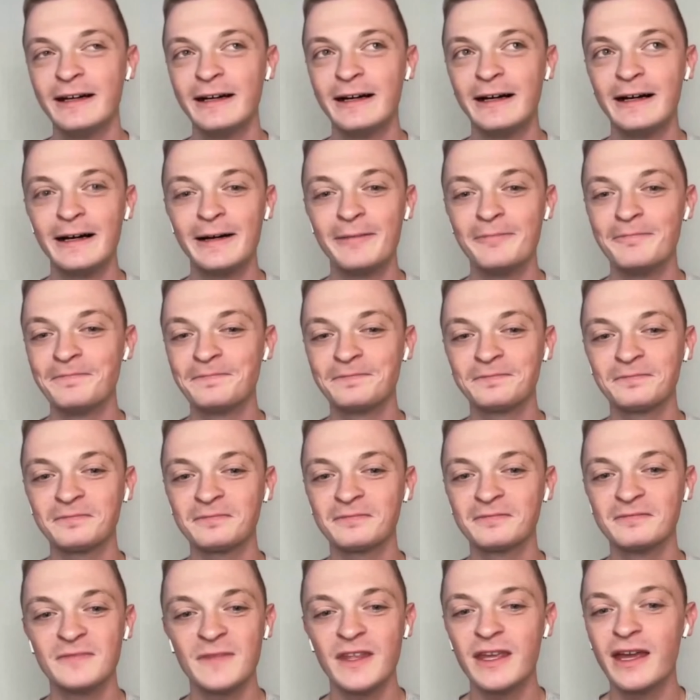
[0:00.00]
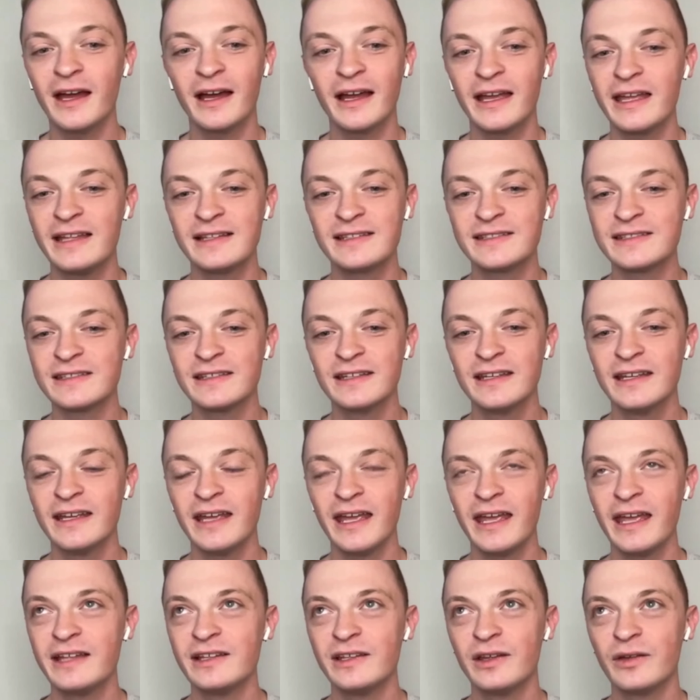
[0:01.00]
And
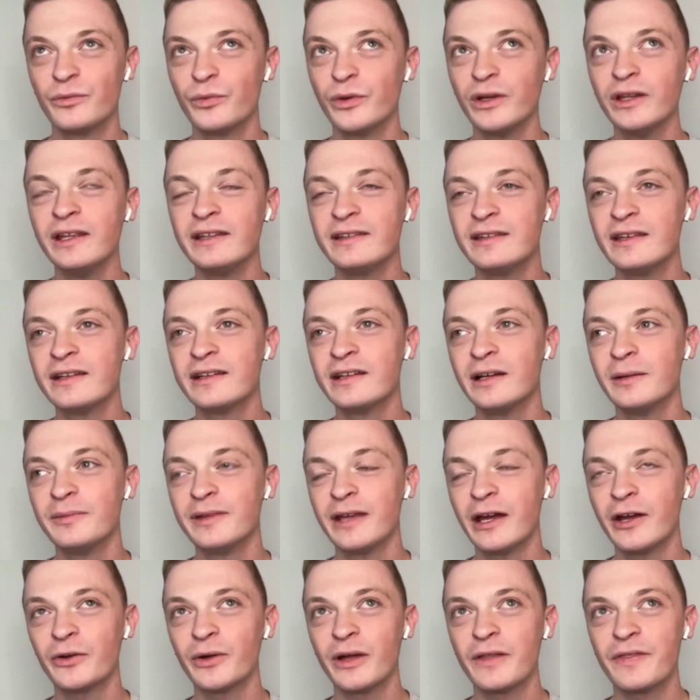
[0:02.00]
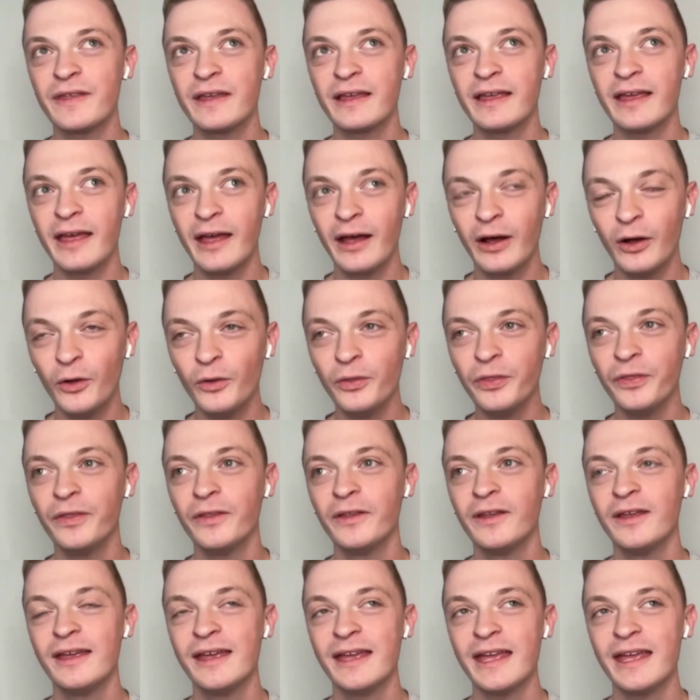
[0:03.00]
it really did come down to, I think, health.